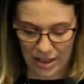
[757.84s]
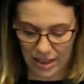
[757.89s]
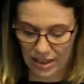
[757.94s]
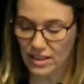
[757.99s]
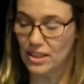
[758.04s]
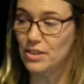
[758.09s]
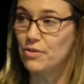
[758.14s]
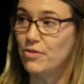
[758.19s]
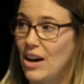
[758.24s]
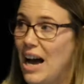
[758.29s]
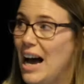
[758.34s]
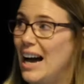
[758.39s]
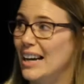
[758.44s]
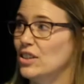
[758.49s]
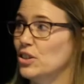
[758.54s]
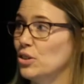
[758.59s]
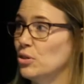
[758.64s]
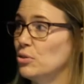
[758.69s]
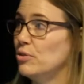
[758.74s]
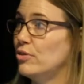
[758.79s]
I think this is
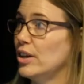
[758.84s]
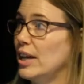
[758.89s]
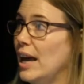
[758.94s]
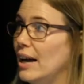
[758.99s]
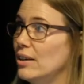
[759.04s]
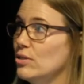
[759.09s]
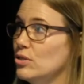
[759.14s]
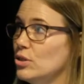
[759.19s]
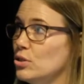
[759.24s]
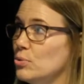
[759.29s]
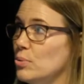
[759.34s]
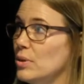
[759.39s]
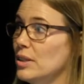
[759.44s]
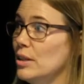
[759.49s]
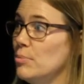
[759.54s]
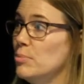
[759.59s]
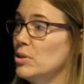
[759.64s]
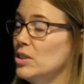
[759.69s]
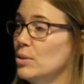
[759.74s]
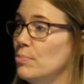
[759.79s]
vital for councils
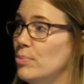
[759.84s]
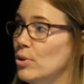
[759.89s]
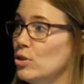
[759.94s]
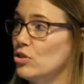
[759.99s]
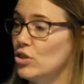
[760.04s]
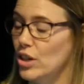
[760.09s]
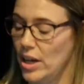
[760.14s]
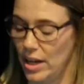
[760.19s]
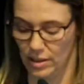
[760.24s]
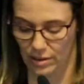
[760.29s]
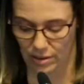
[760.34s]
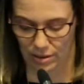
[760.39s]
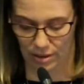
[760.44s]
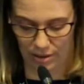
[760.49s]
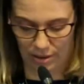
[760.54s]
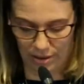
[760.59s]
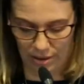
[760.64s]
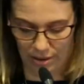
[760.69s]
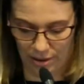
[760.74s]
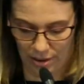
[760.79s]
with limited
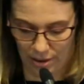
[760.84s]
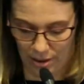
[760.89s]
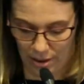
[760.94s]
budgets.